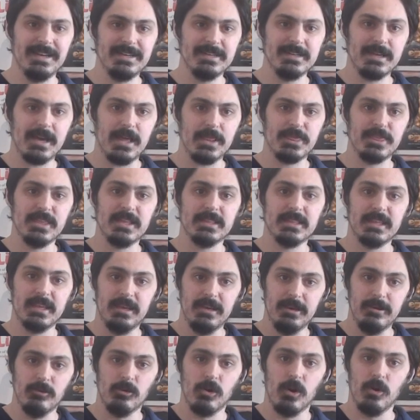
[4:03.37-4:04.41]
I did not think the
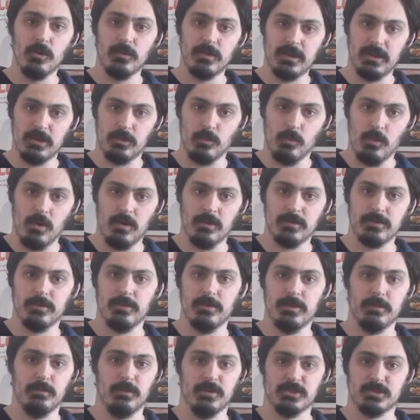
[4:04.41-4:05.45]
hero, Kit
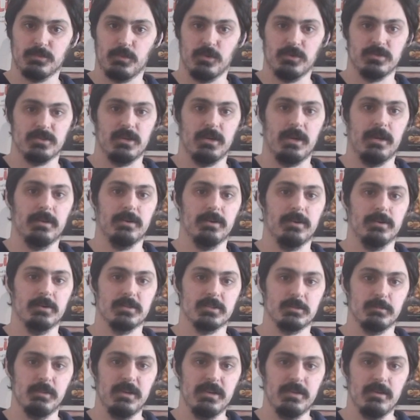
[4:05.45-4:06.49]
Walker, had much personality to
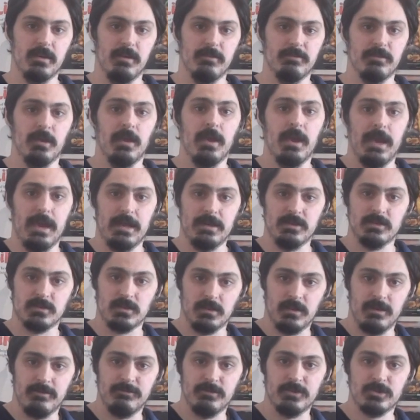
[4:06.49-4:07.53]
speak of, and his
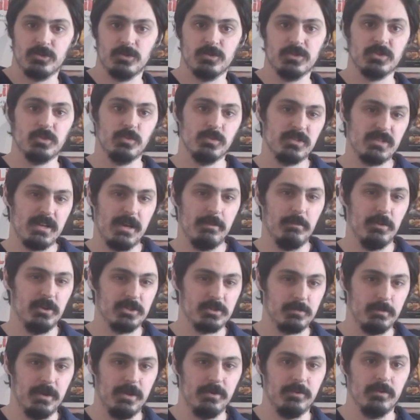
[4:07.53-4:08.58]
love interest was not
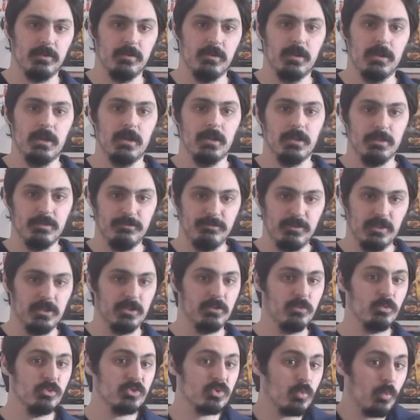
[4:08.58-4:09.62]
much better. The
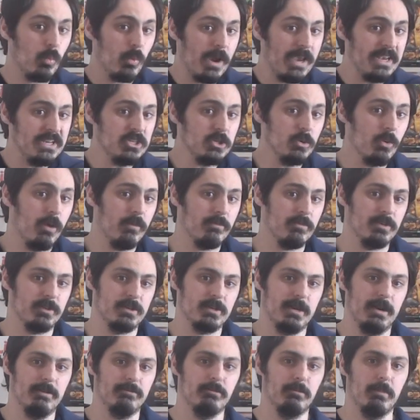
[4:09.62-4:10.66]
villain was way too over the
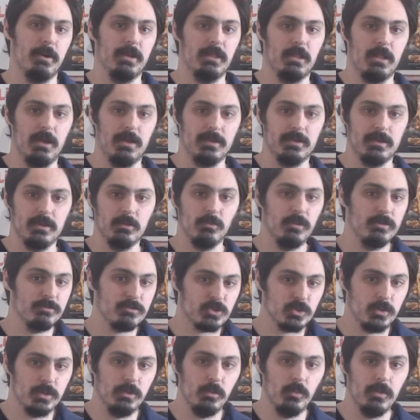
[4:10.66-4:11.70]
top of my liking, with
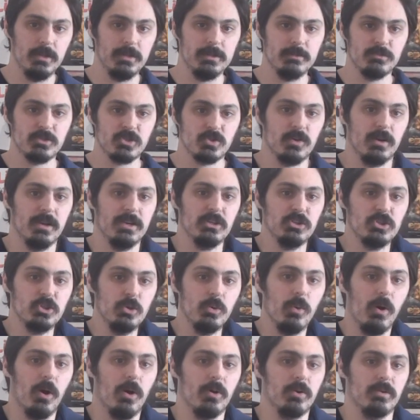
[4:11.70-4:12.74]
Treat Williams trying
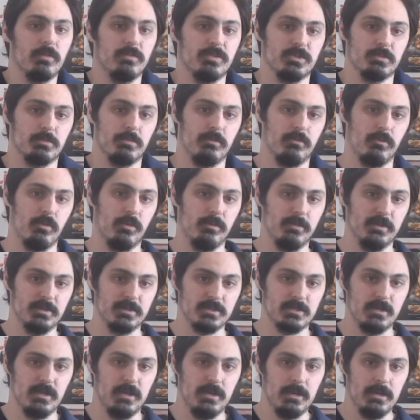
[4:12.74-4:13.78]
too hard of his
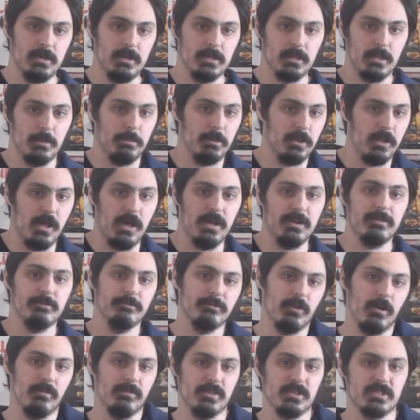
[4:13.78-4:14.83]
performance. The plot
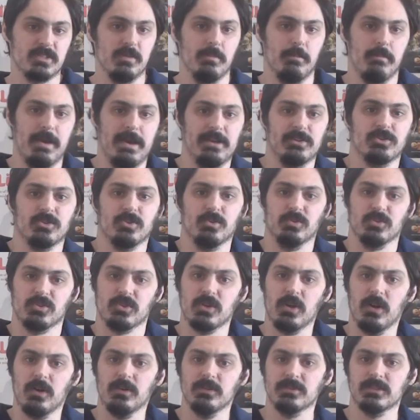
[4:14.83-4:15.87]
involving some magical
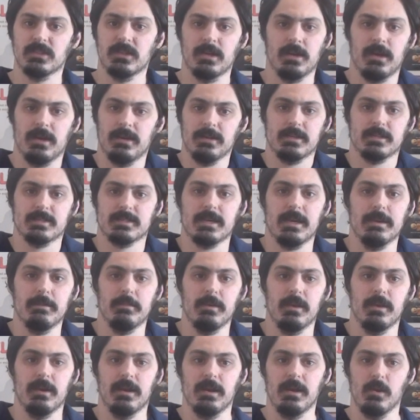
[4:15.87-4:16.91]
skulls did not excite
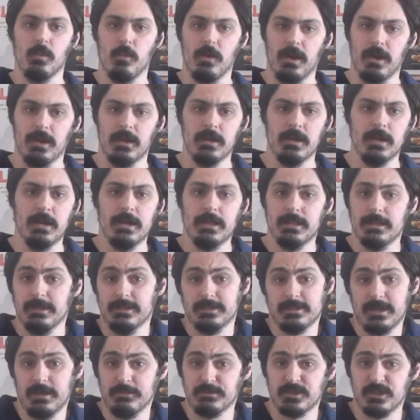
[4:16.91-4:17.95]
me in any way, the
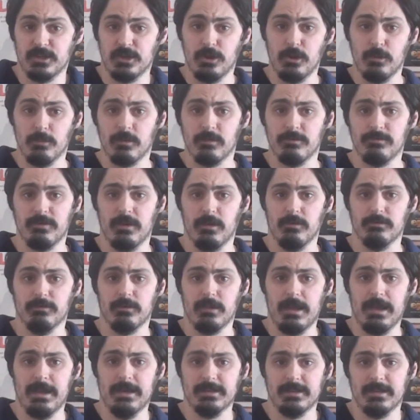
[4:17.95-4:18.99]
attempts at humor fell
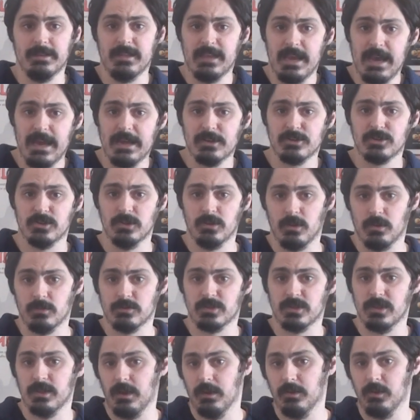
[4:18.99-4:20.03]
flat, and the action
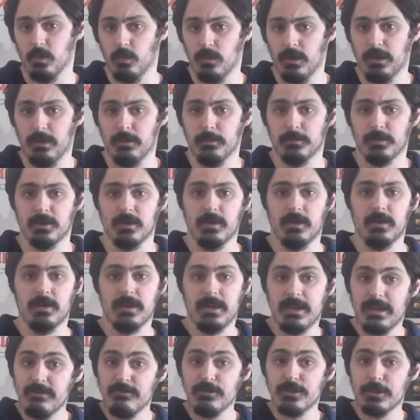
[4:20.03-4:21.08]
largely underwhelmed.
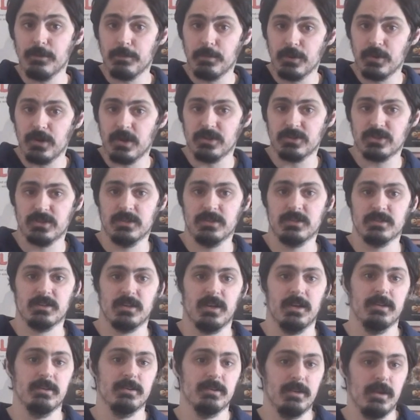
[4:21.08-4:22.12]
Even the production
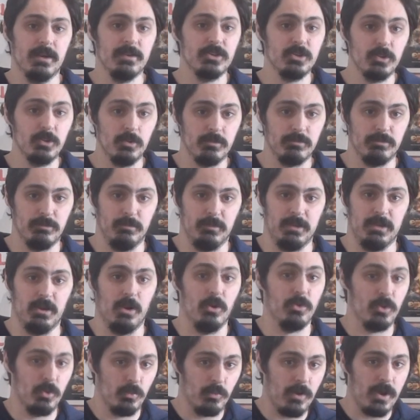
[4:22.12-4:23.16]
design did not do it for me,
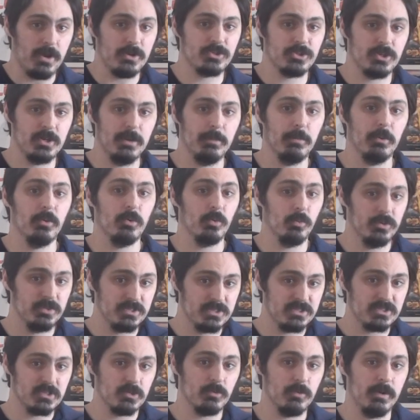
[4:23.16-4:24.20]
although Roger Ebert would
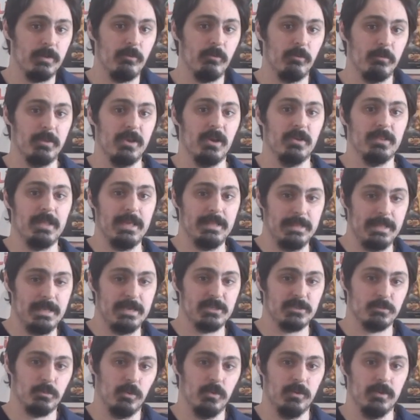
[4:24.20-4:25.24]
disagree with me on that
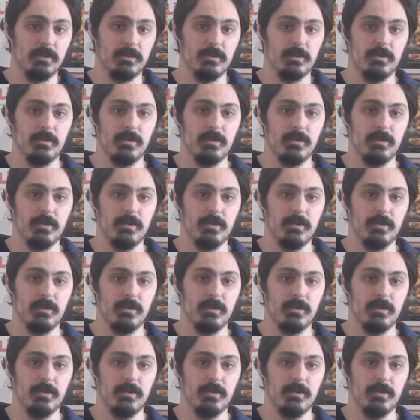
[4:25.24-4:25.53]
last point.